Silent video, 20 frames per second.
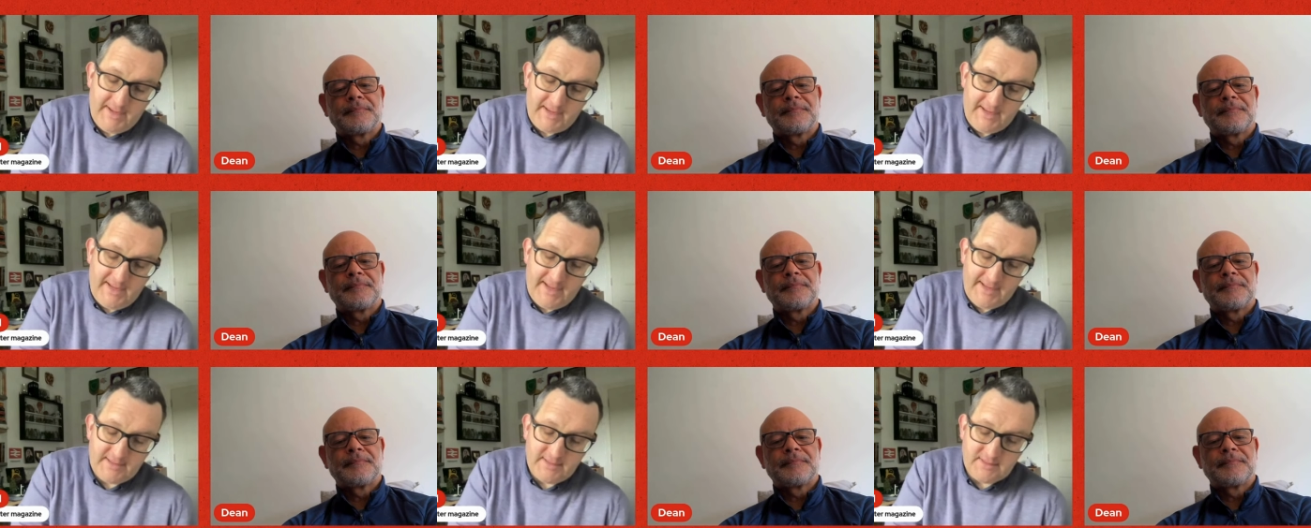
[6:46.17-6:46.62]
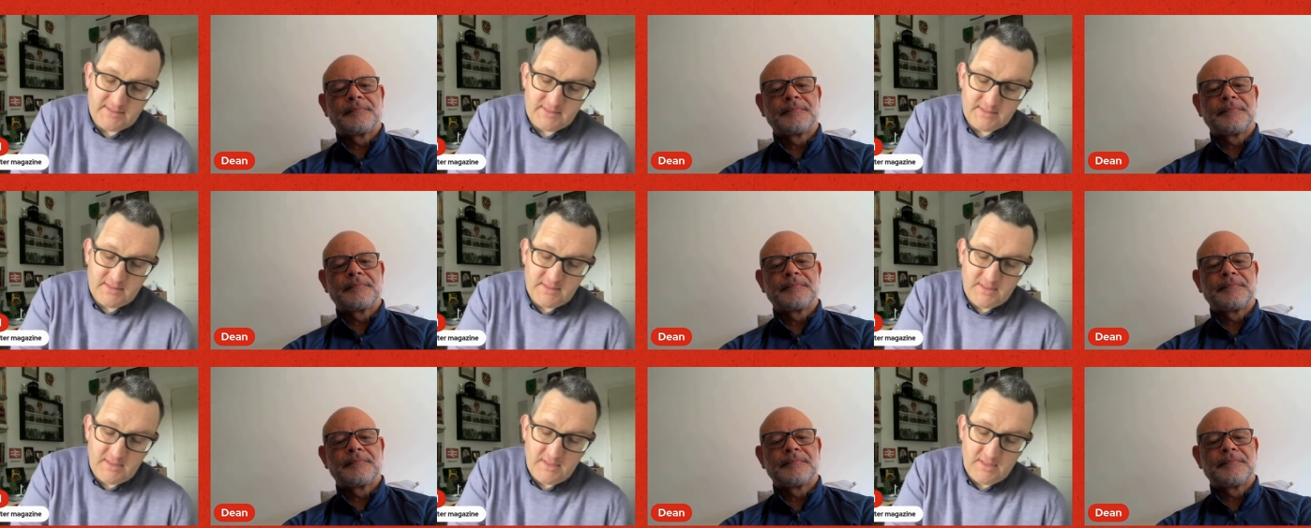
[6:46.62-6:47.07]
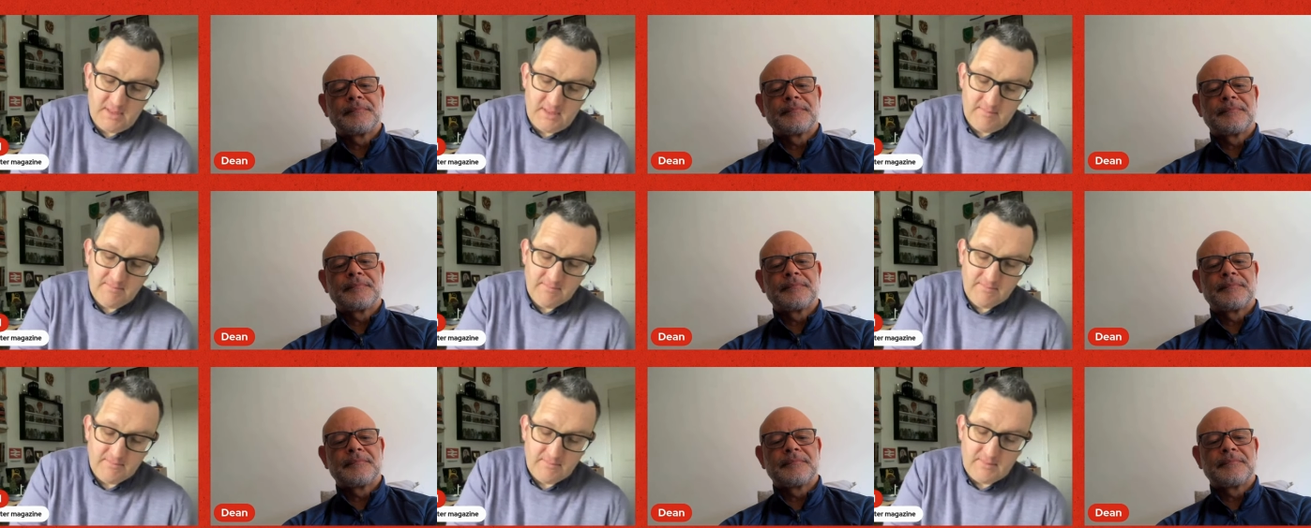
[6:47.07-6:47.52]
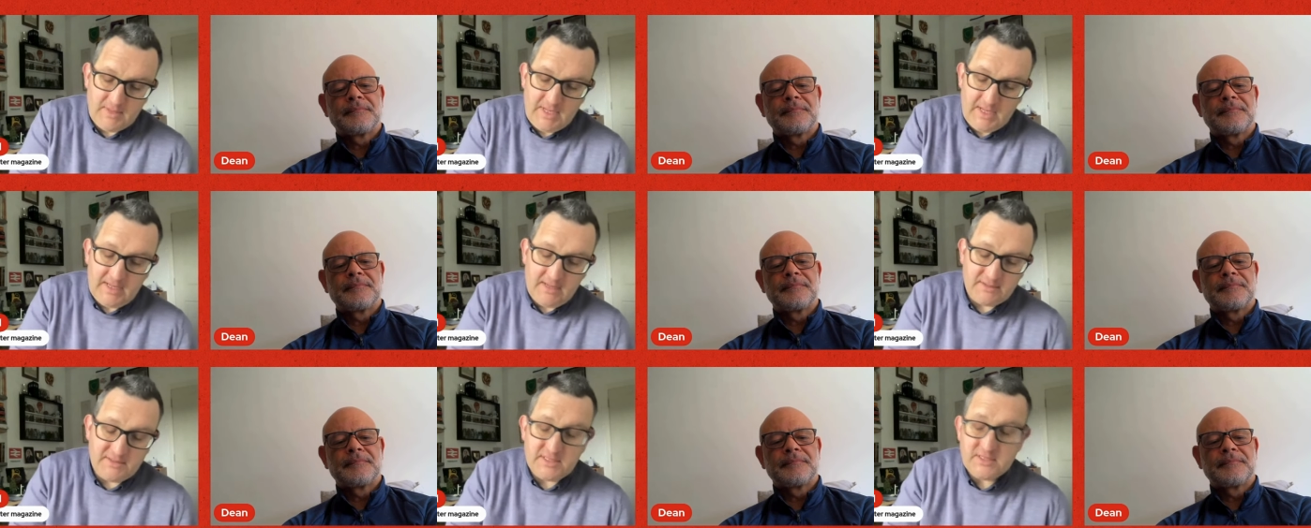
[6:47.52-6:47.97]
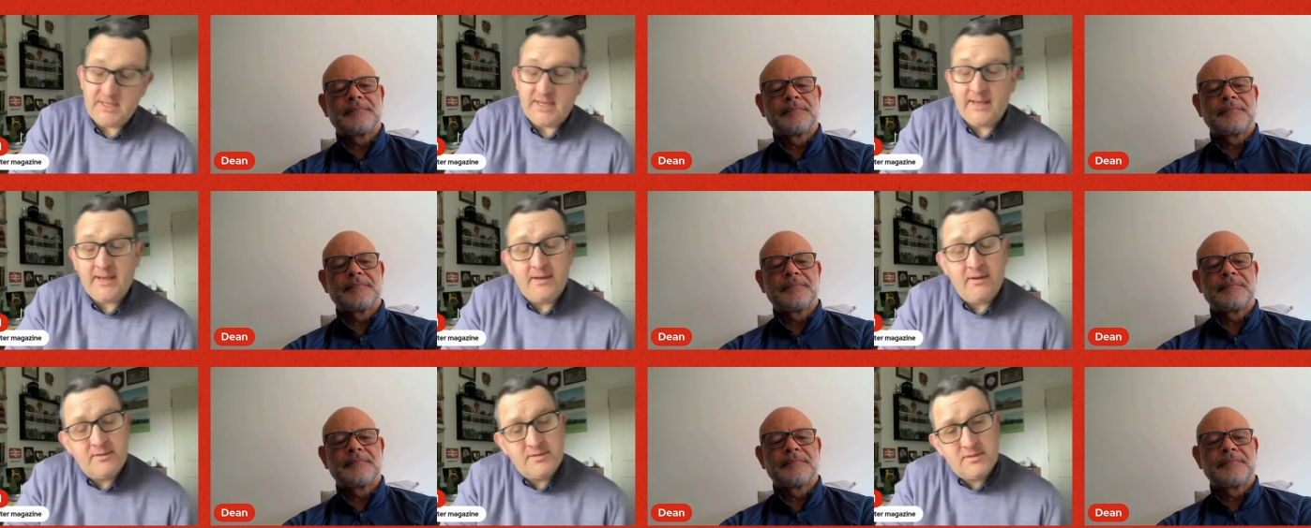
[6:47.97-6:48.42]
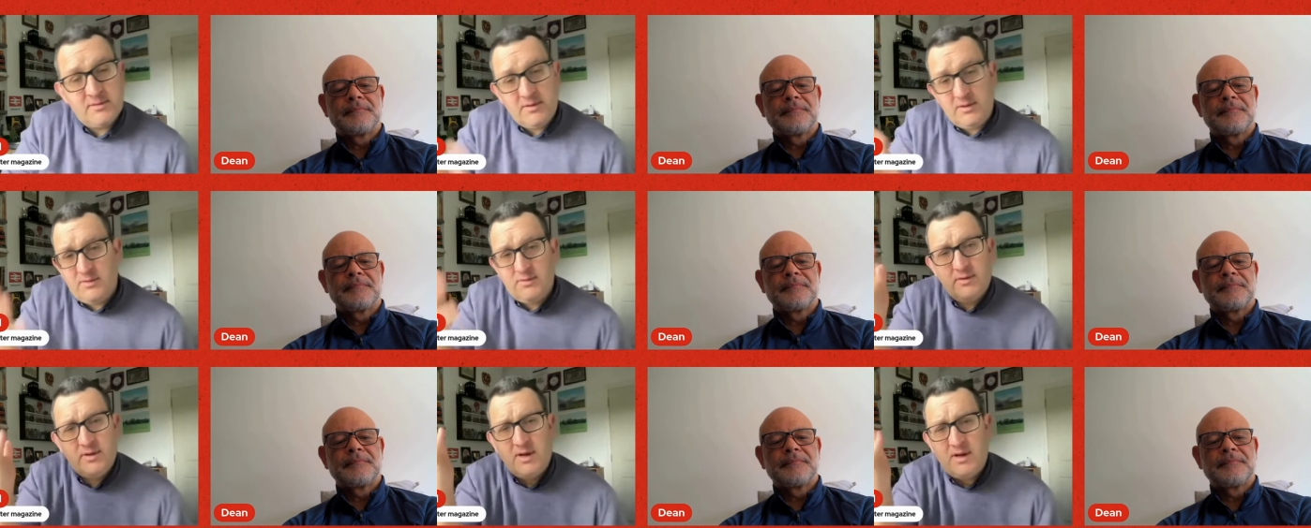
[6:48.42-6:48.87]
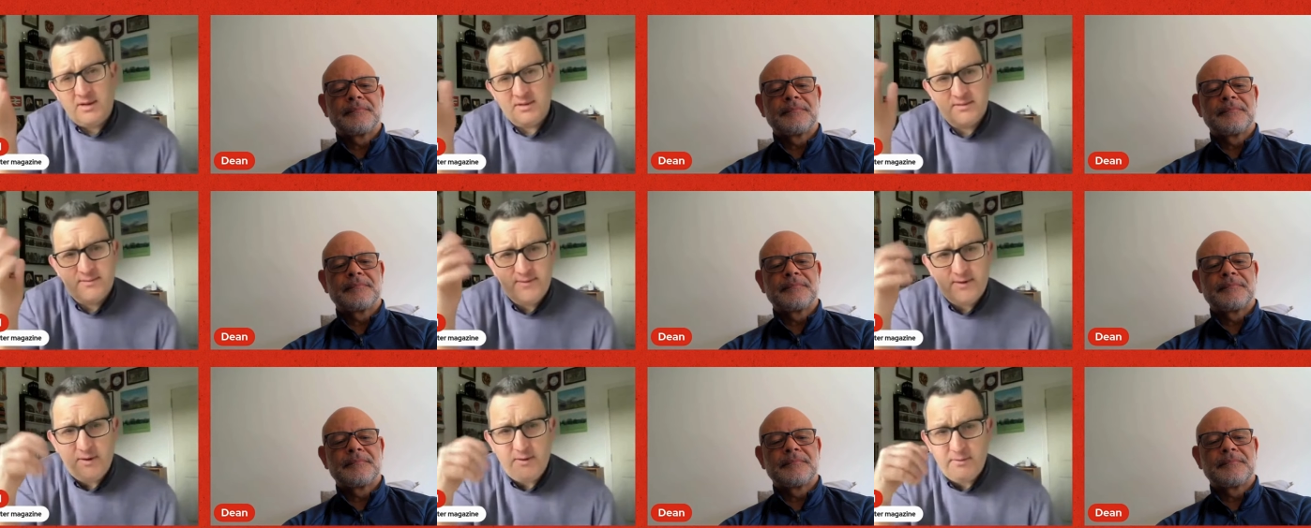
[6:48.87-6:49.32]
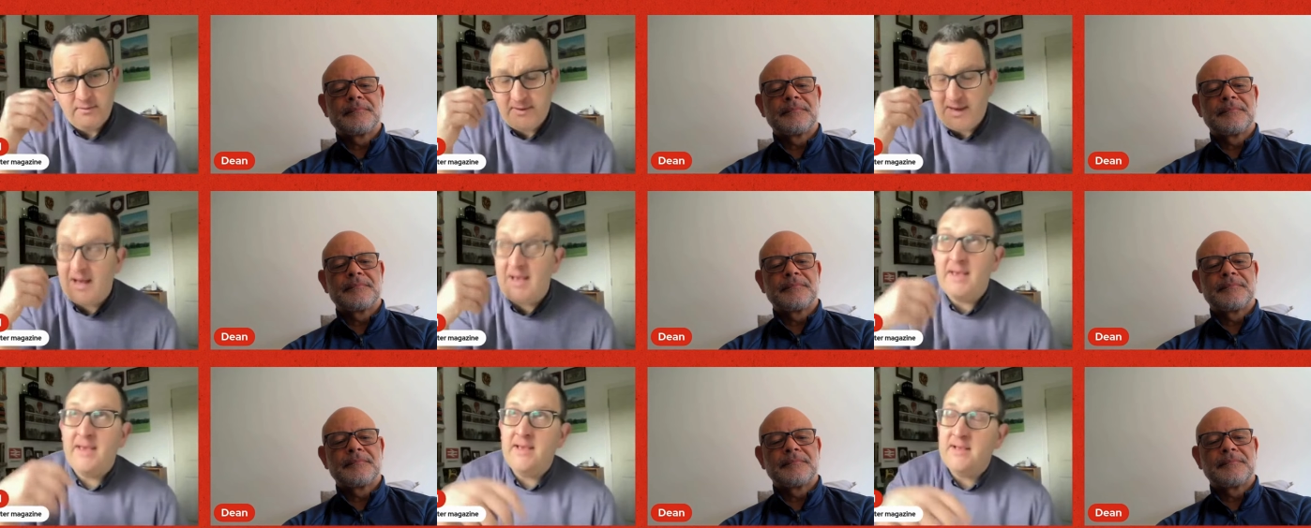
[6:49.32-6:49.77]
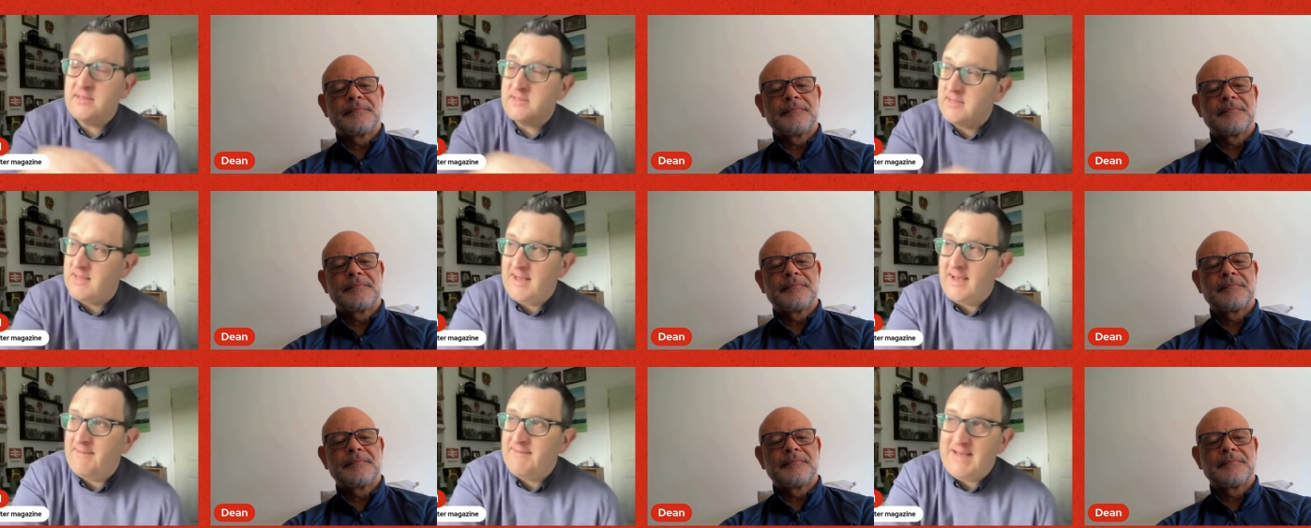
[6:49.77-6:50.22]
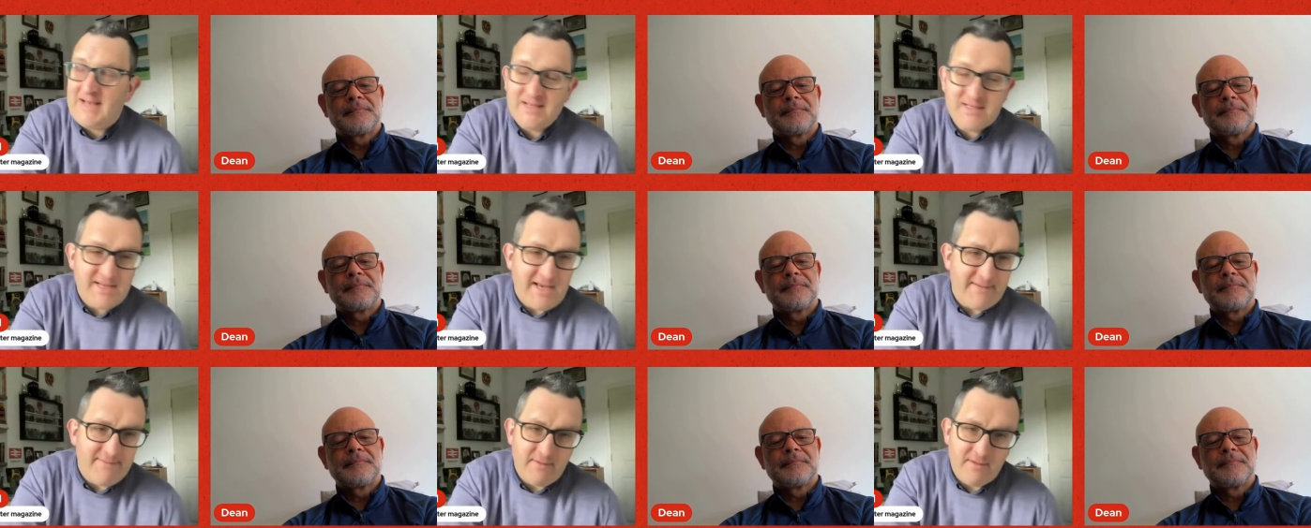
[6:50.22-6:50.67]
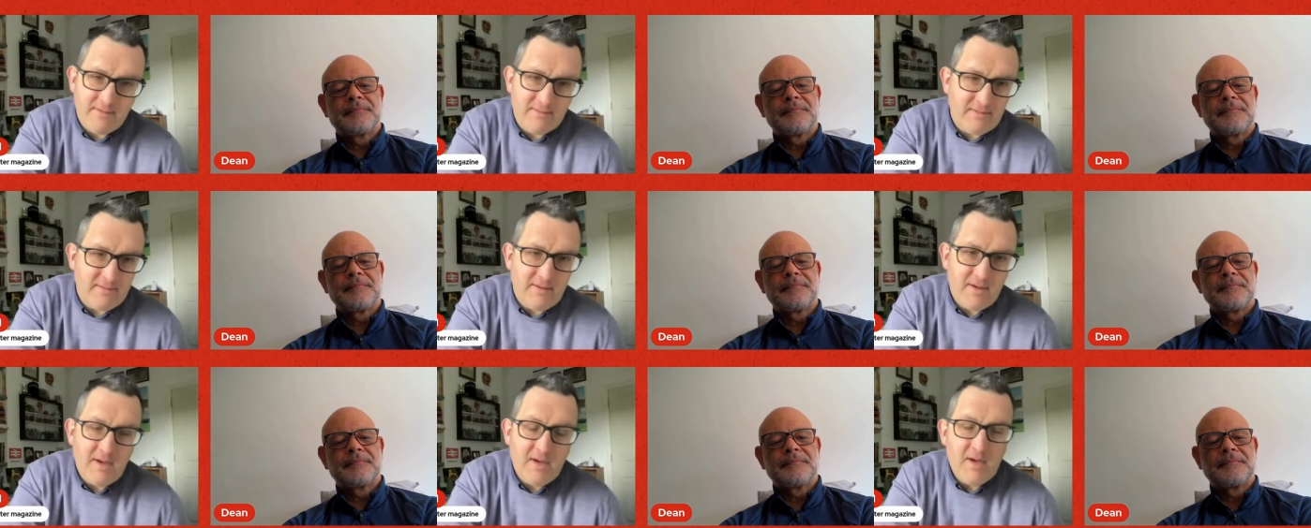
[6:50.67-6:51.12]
Speaker 1: at Kent, and I'm just thinking, I was, the last few days, as ever,